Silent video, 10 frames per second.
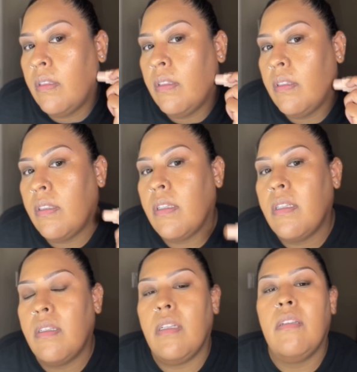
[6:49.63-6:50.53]
So
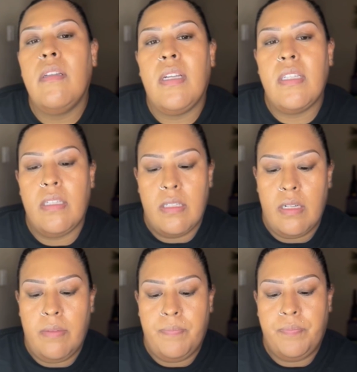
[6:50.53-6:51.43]
I'm a little lazy today.
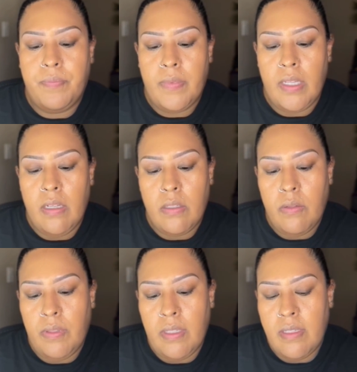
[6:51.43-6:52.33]
So with
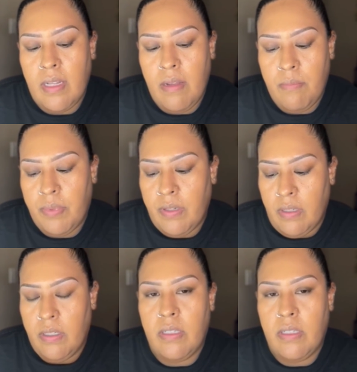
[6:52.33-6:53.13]
the same brush,